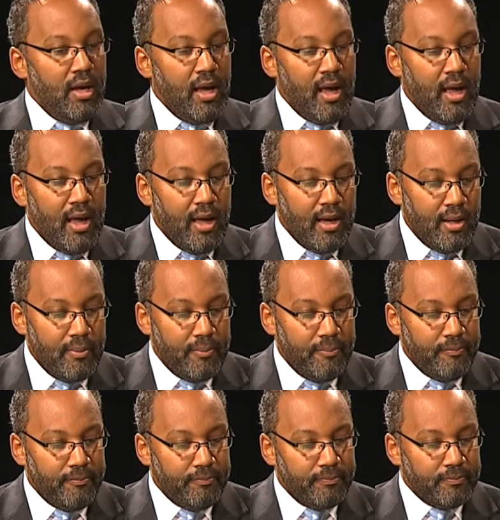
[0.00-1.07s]
Um,
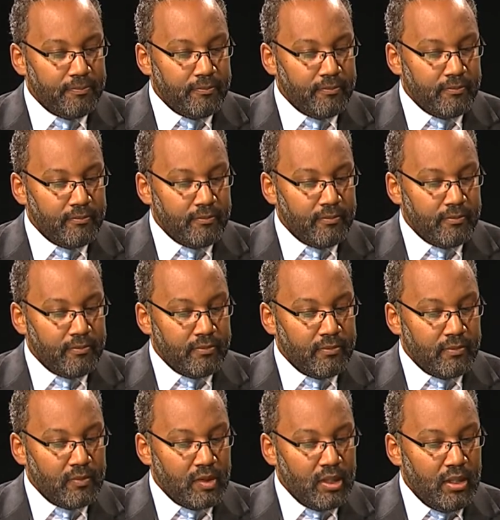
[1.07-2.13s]

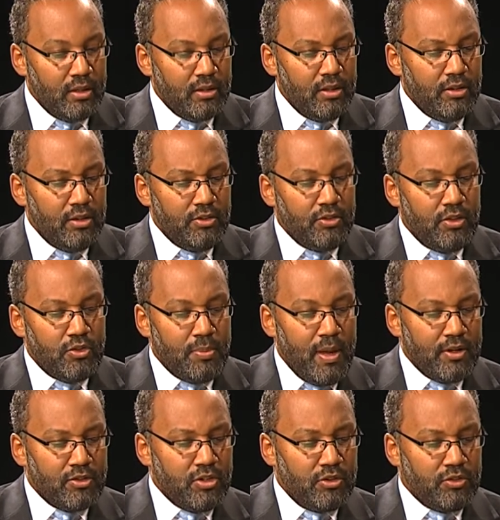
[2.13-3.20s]
let, us touch
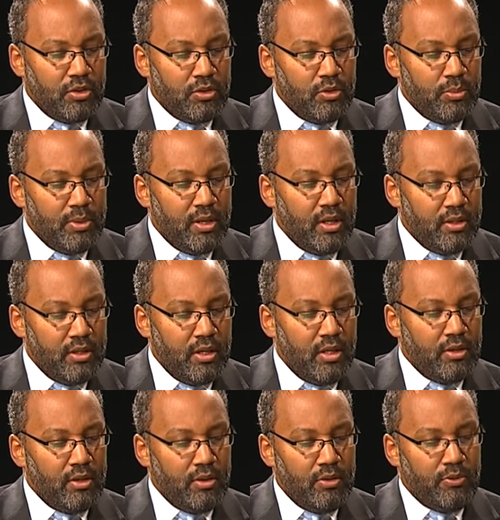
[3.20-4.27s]
back just a little bit on the
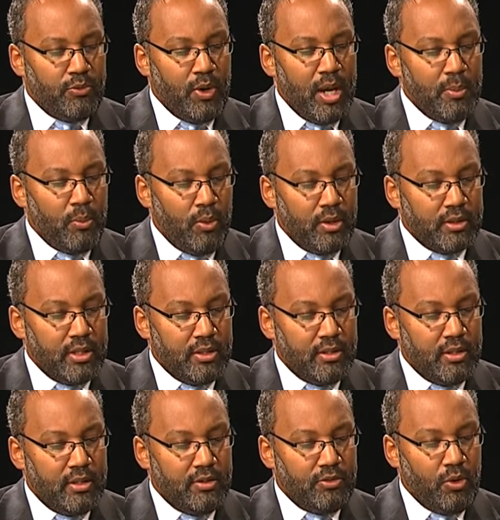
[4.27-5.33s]
on the framework that
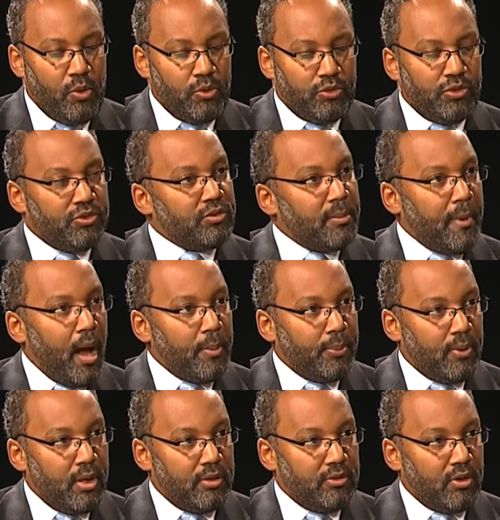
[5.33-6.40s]
this whole system
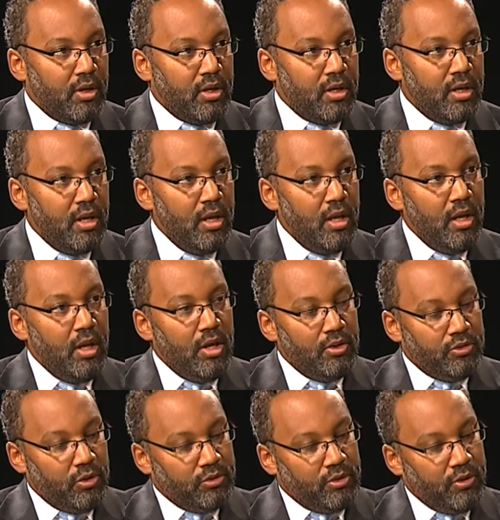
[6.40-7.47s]
operates on. Okay.
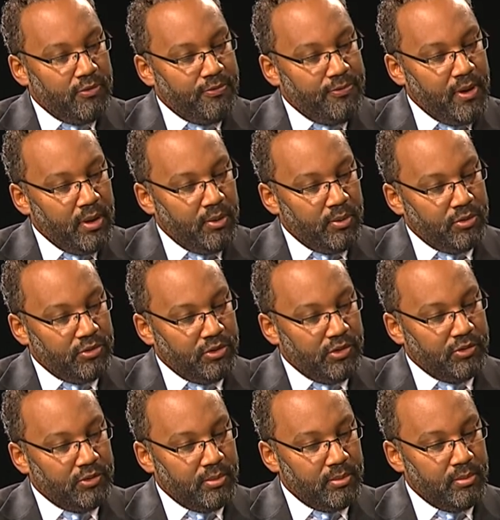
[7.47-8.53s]
So it's a federal
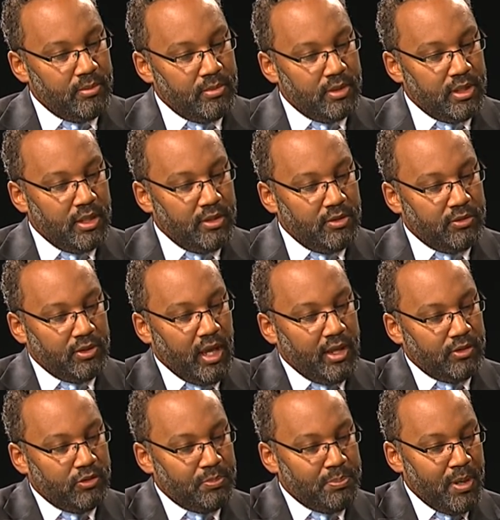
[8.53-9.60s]
system that's
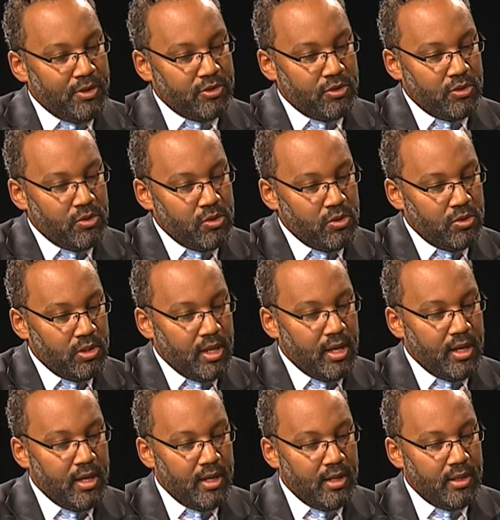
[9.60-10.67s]
got special,
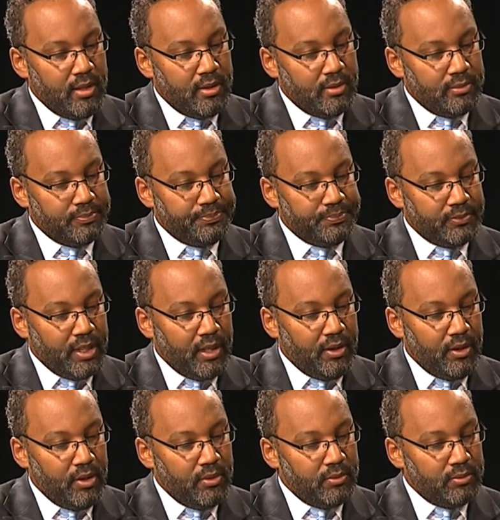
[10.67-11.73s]
uh, I
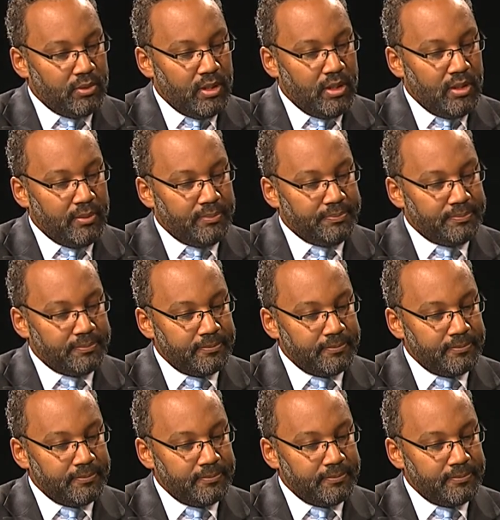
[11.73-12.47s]
don't know, um,